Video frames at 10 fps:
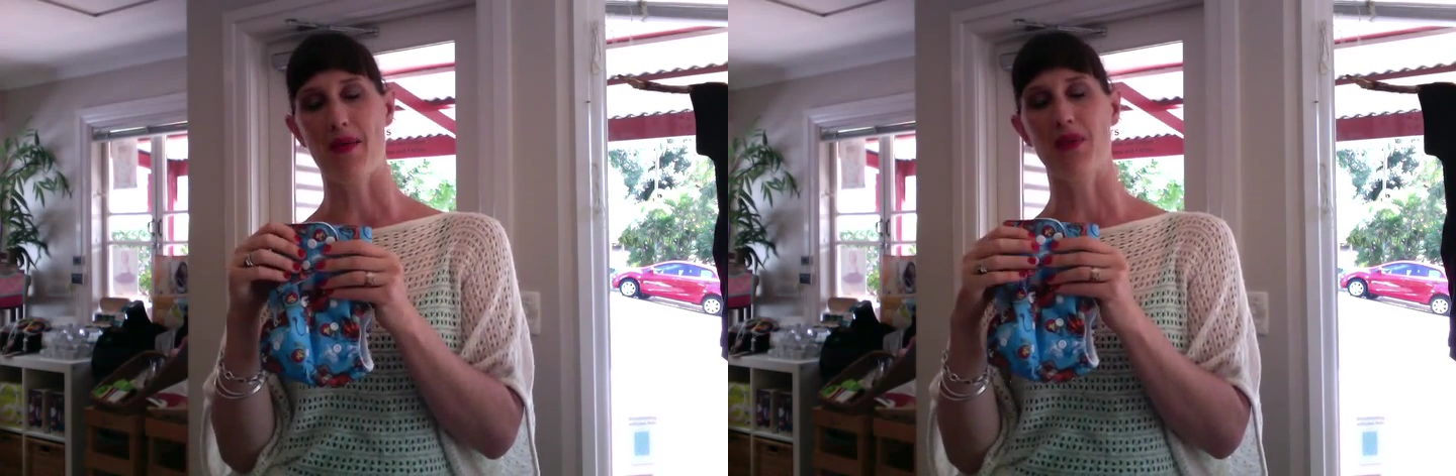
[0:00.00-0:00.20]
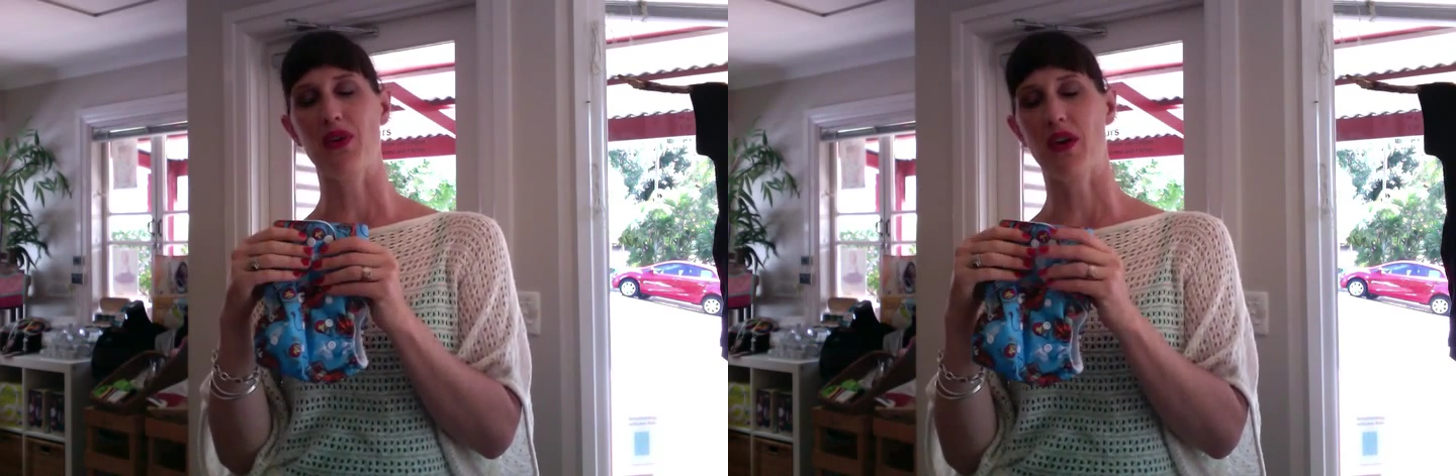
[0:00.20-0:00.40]

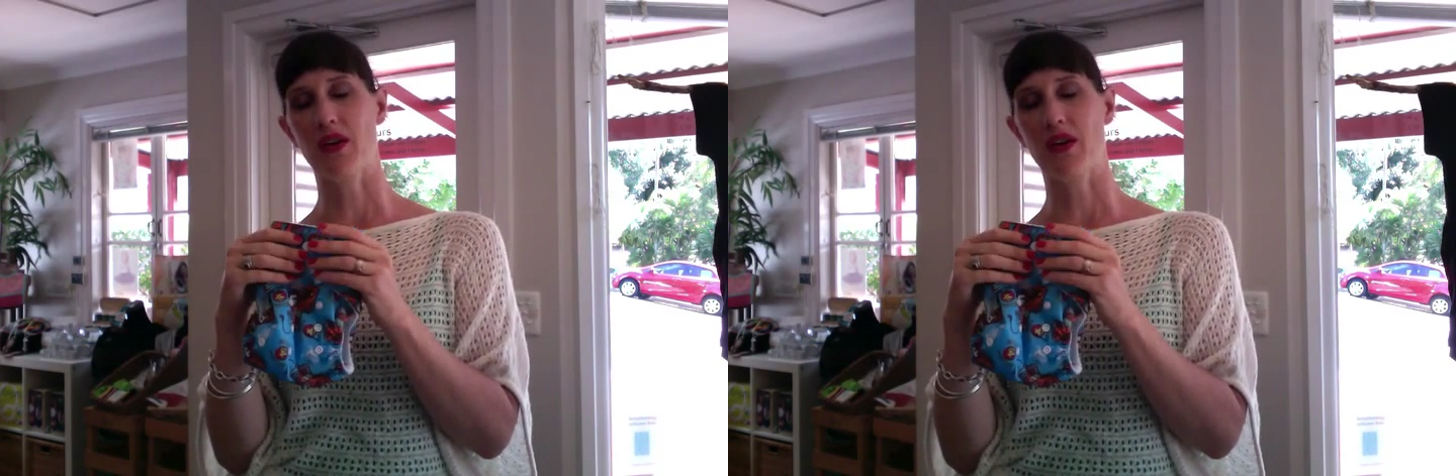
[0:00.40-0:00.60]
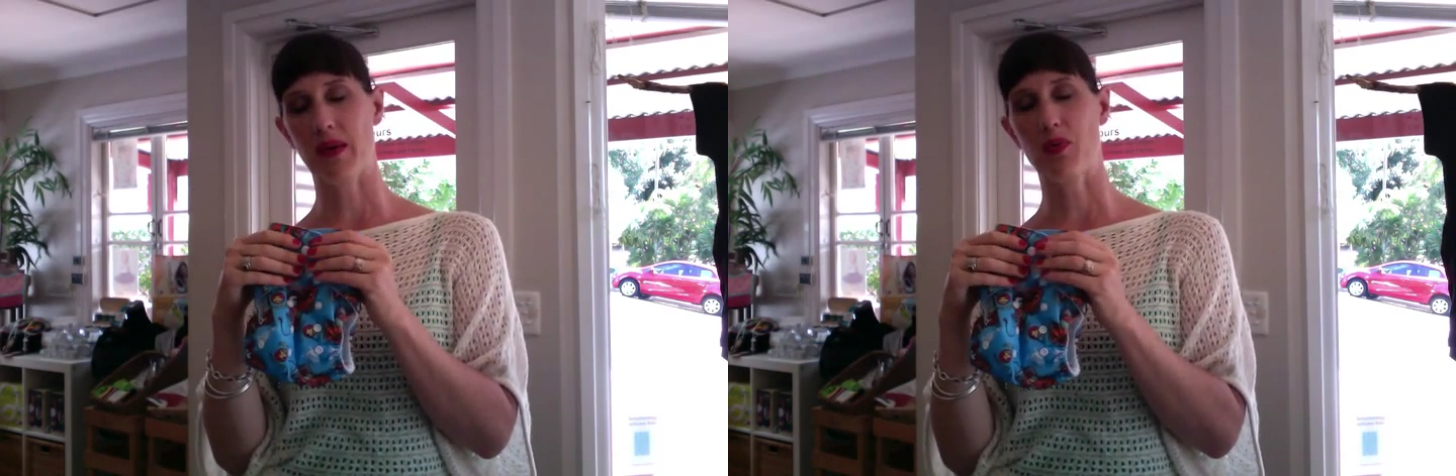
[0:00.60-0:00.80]
you
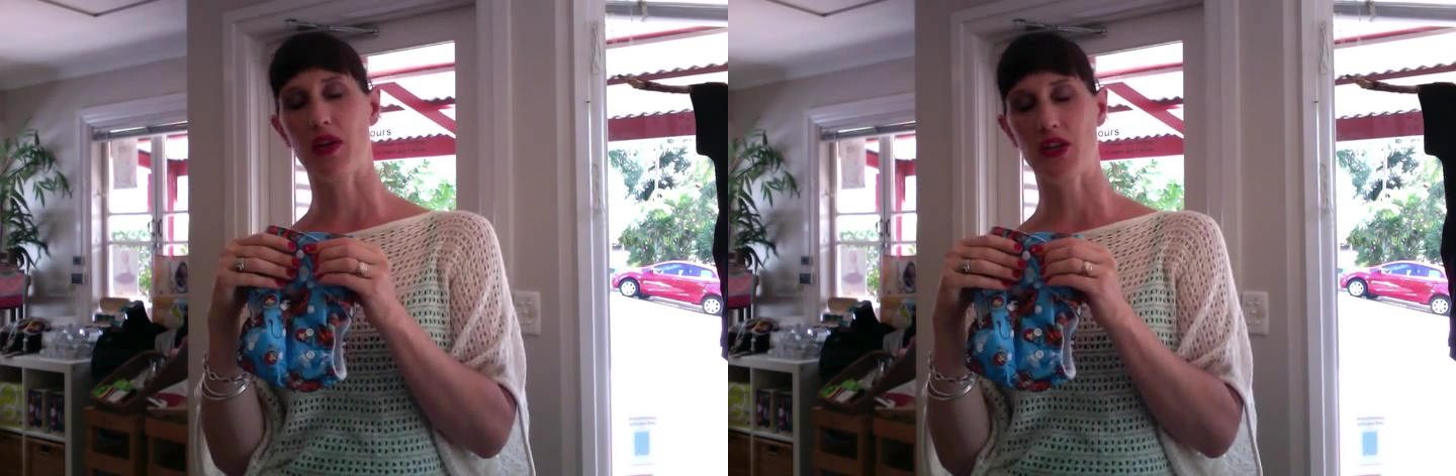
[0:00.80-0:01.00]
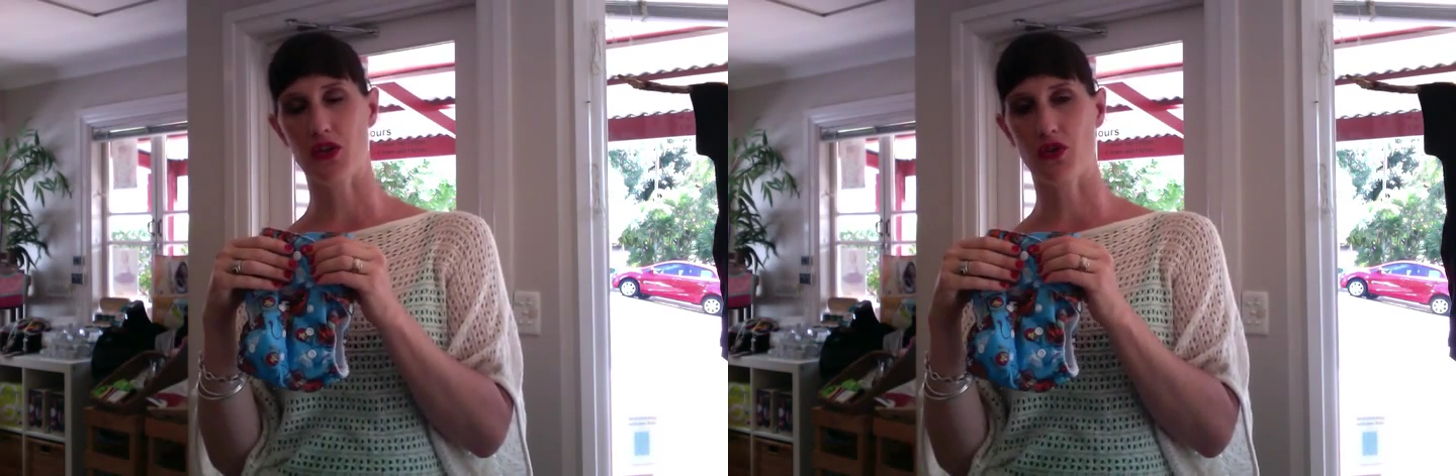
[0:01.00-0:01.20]
can be
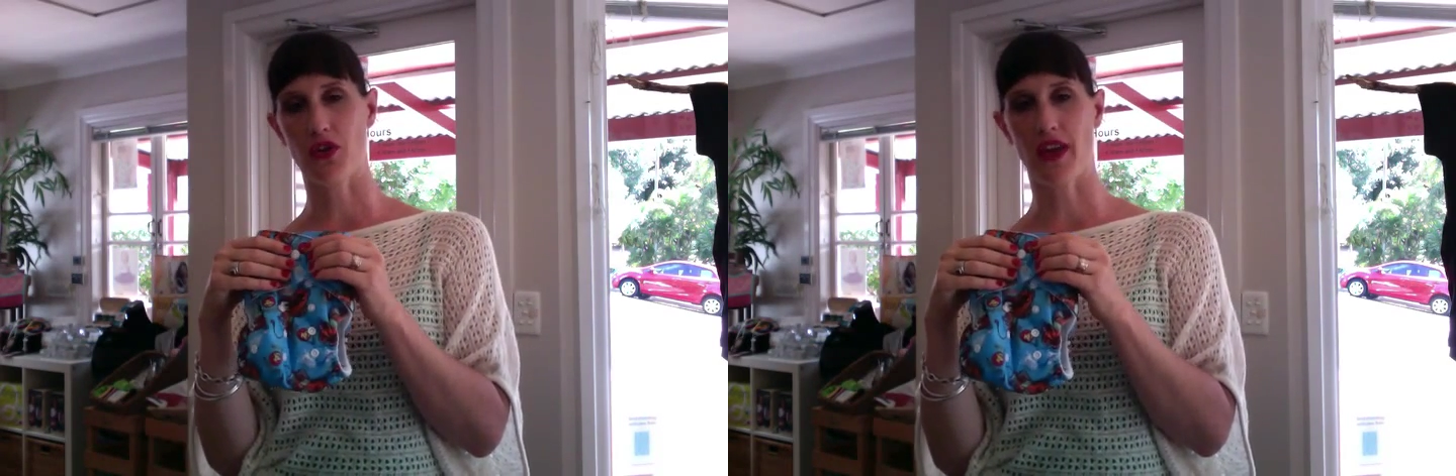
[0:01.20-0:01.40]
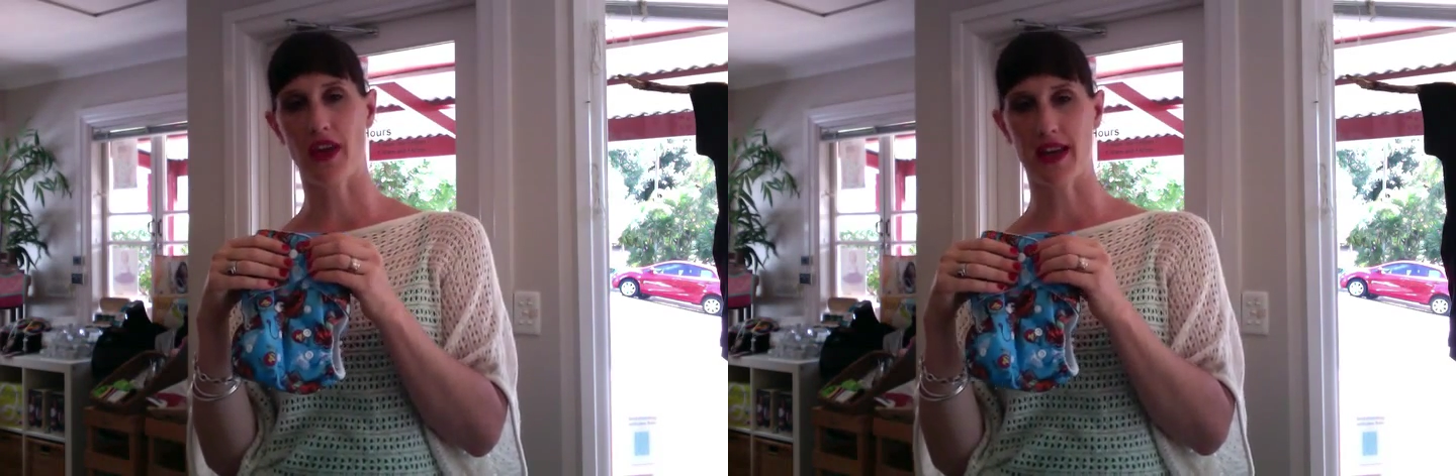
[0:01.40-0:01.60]
pretty
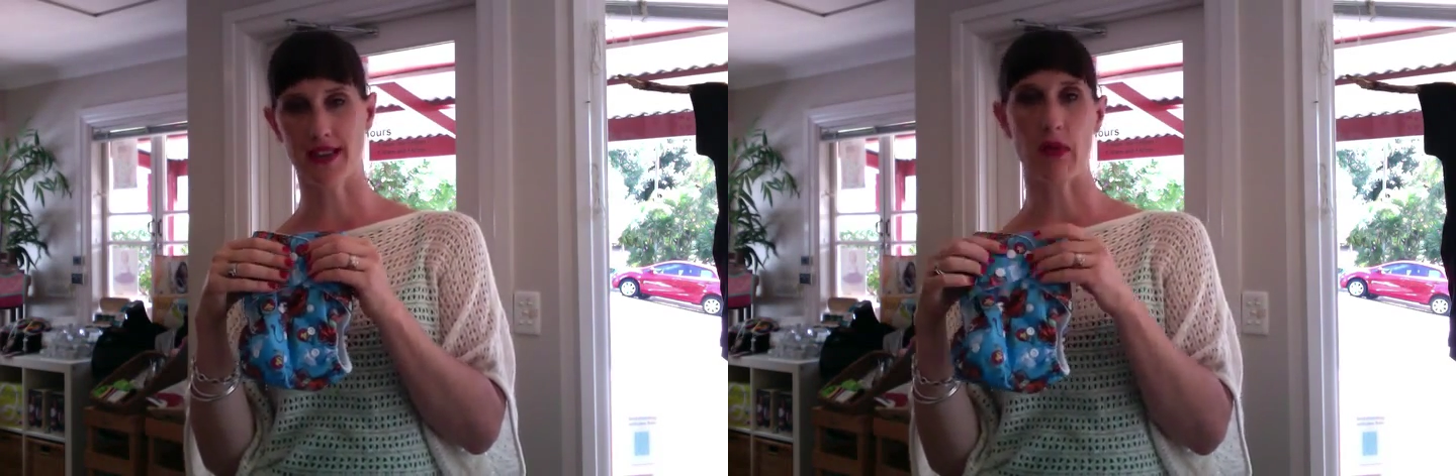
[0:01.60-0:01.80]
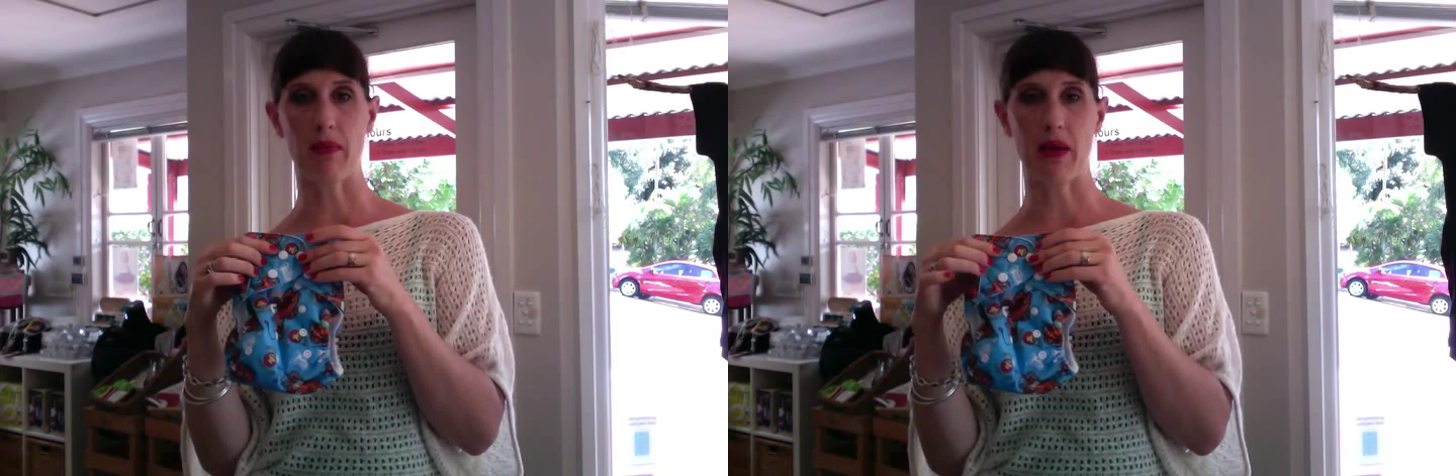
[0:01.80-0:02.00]
sure that it's
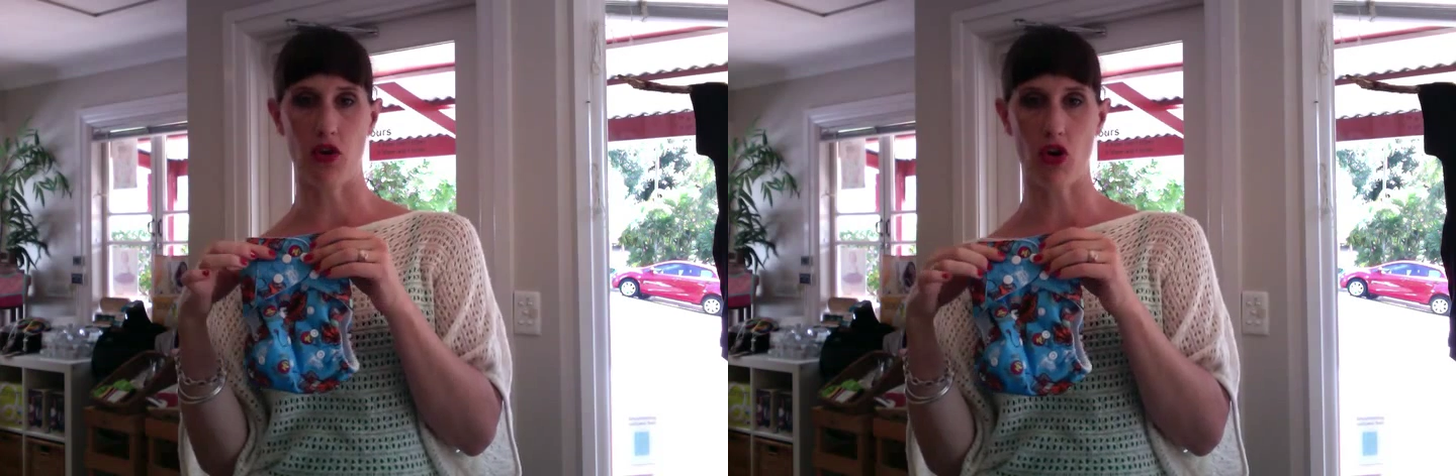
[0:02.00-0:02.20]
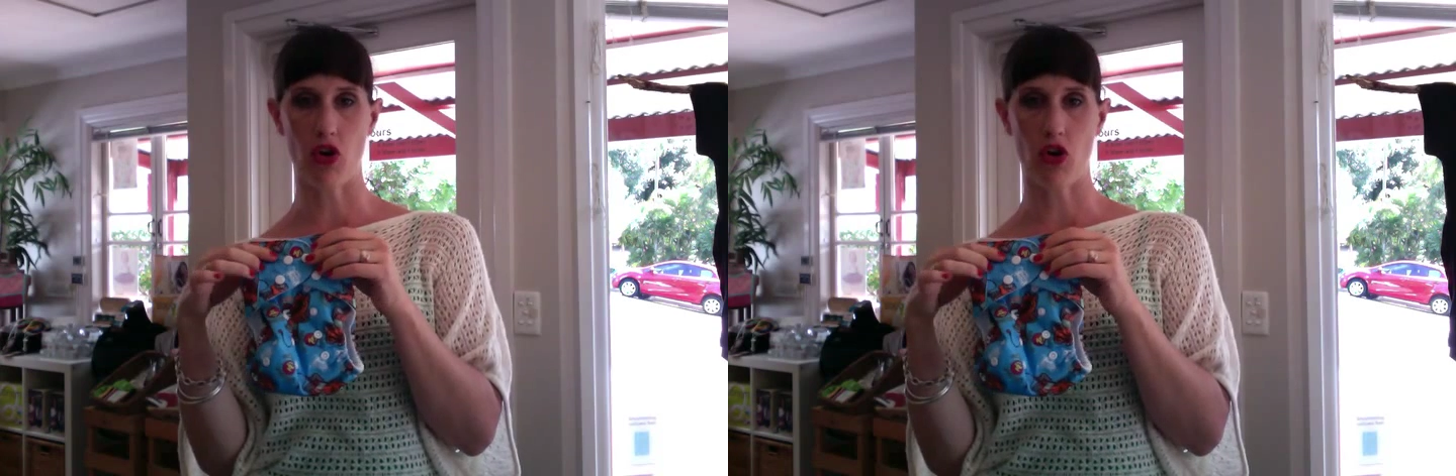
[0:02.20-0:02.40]
going to be a
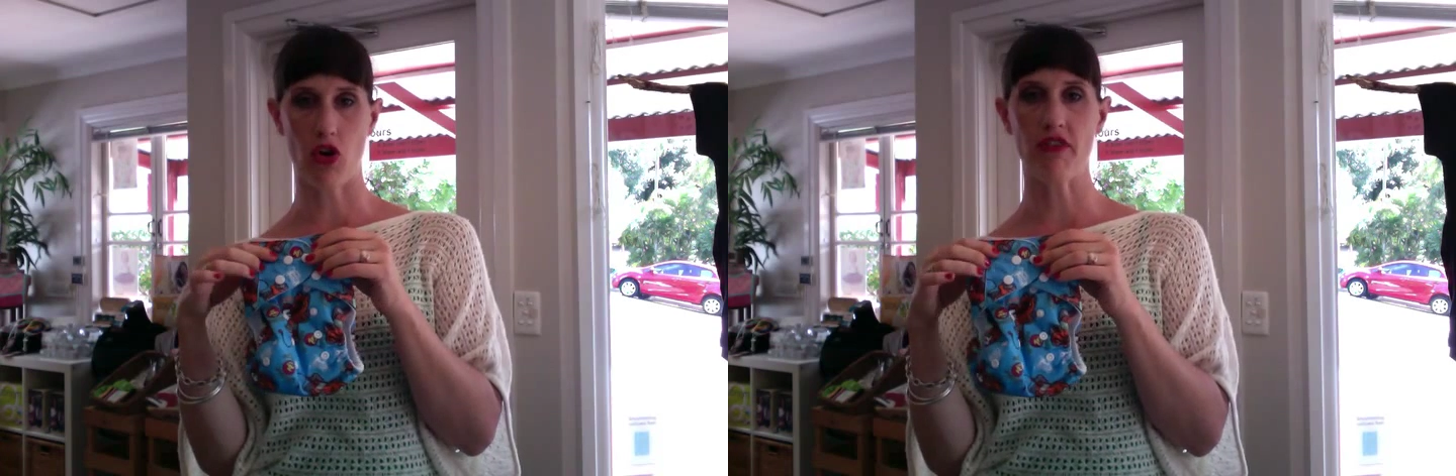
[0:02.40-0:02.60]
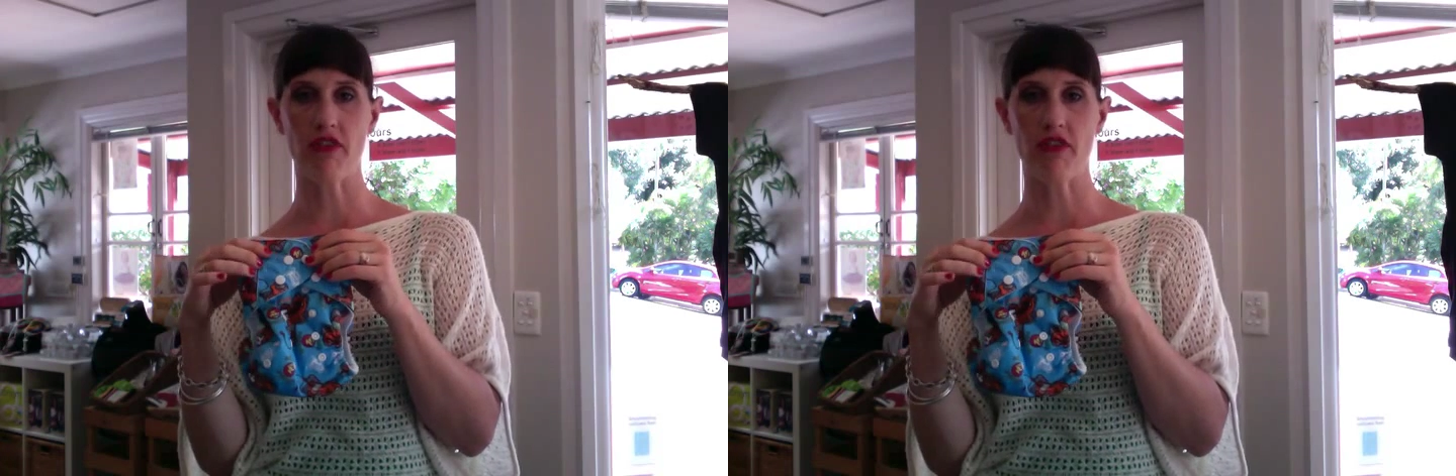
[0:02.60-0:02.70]
knockoff